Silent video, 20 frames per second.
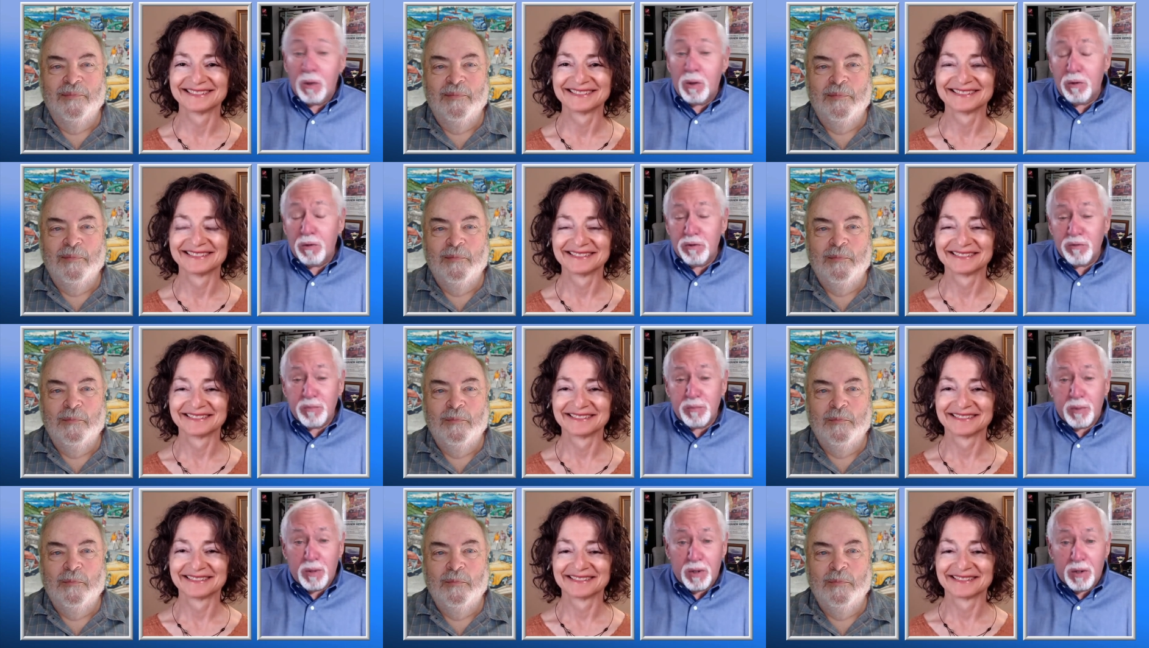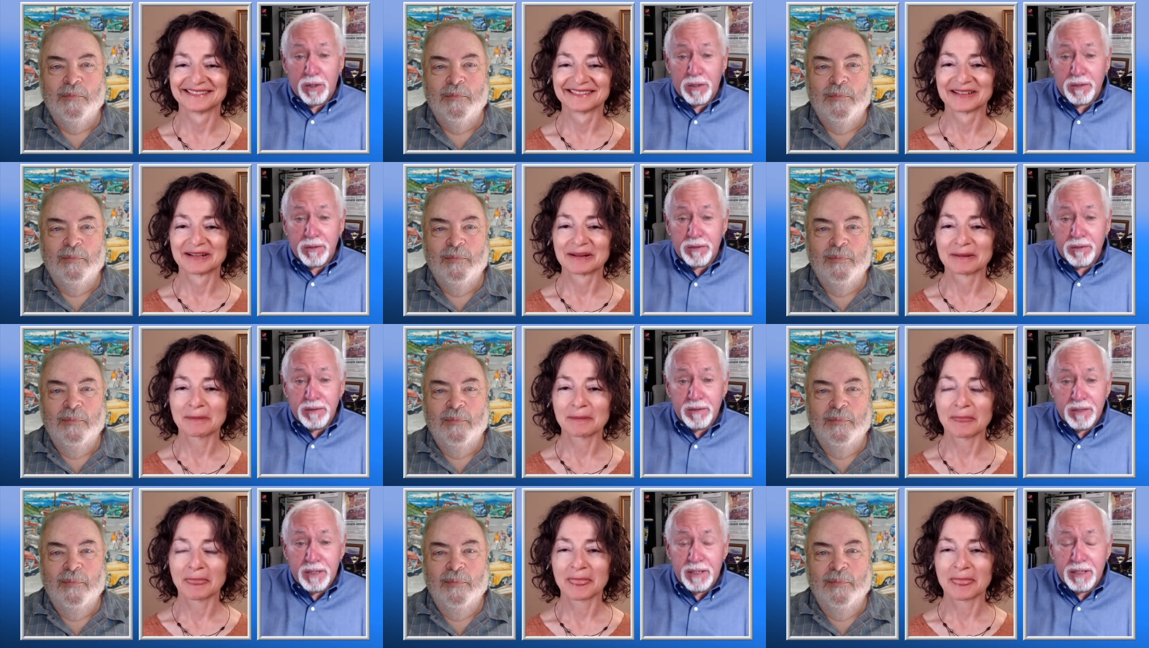Speaker 1: holes barred.
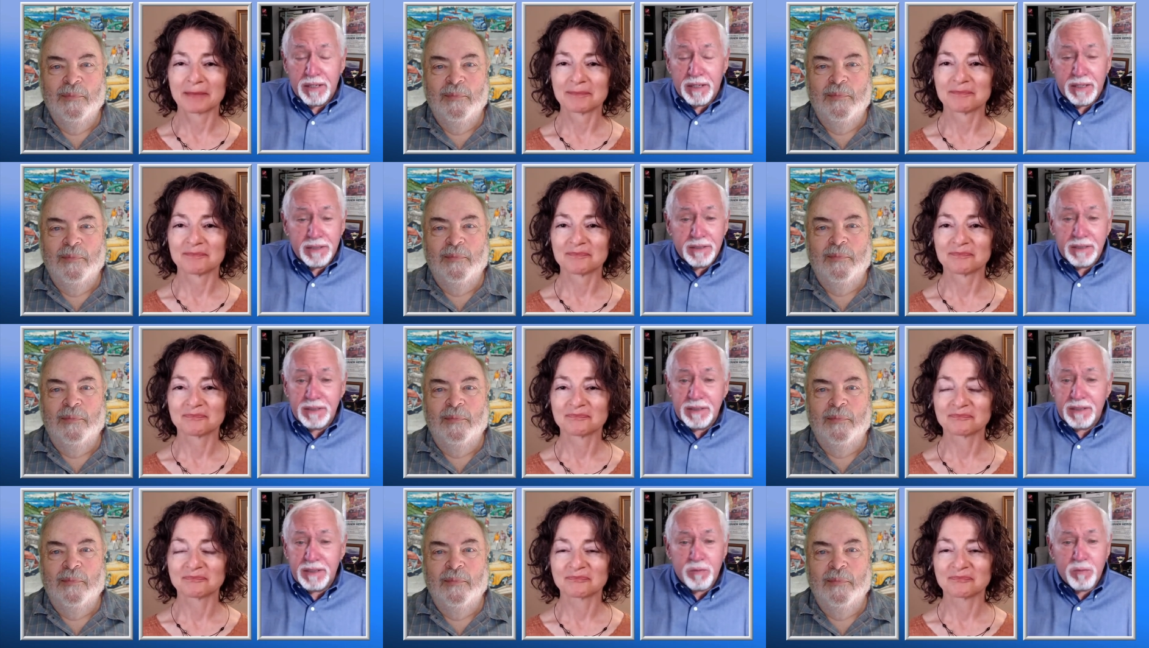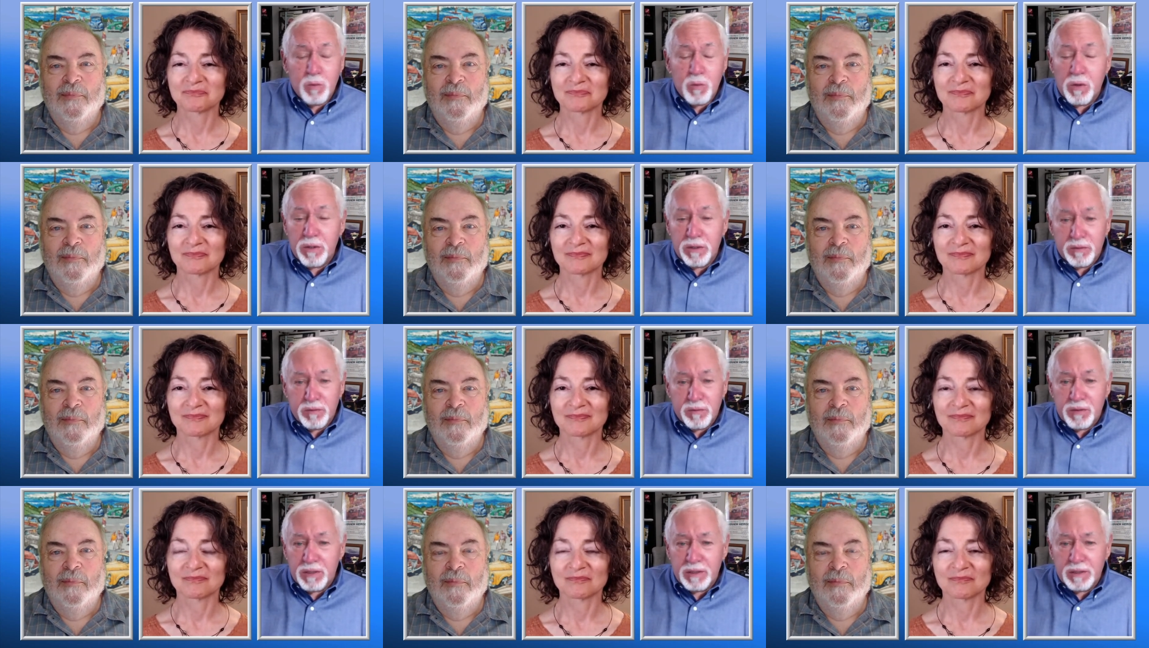And I think that's
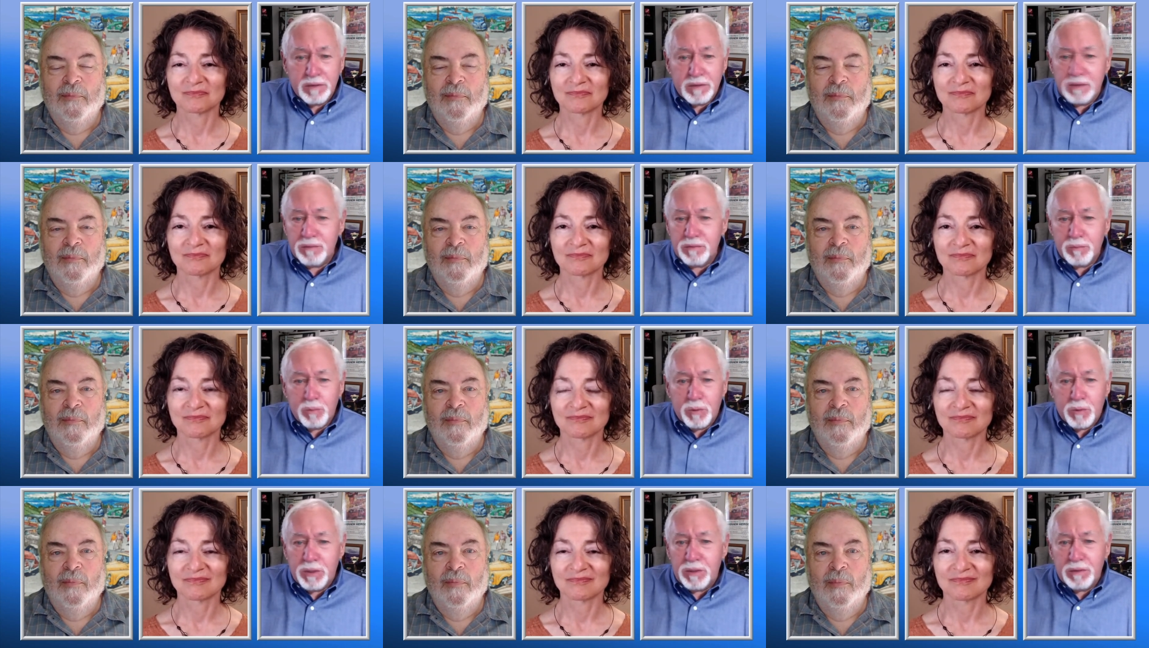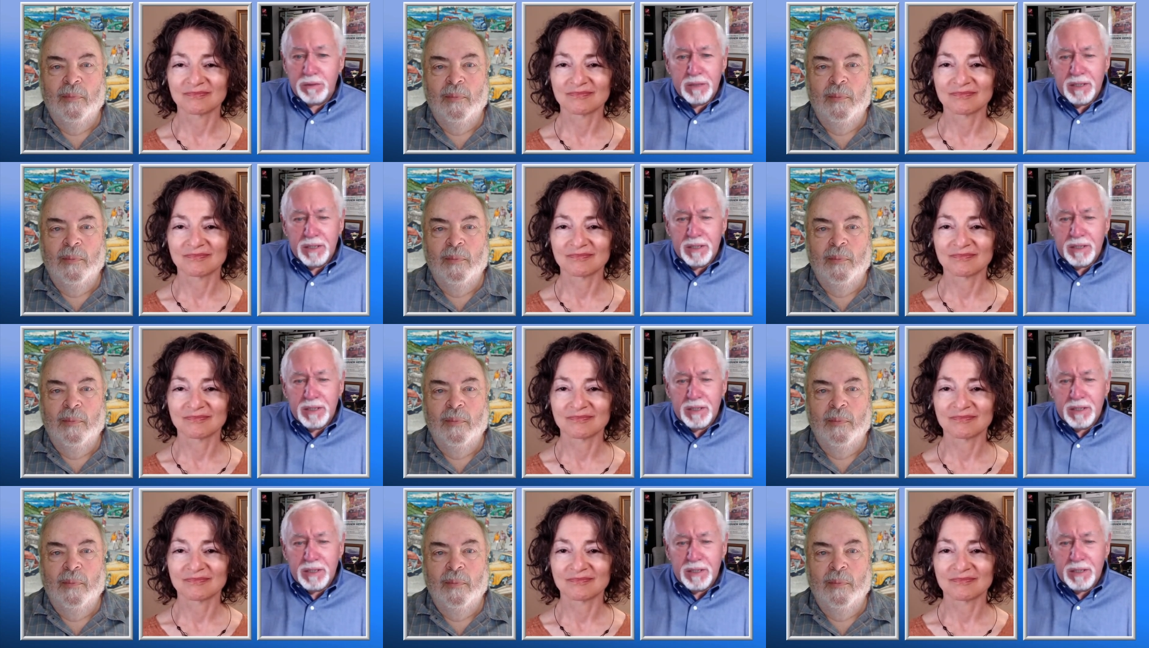wonderful. I, you, would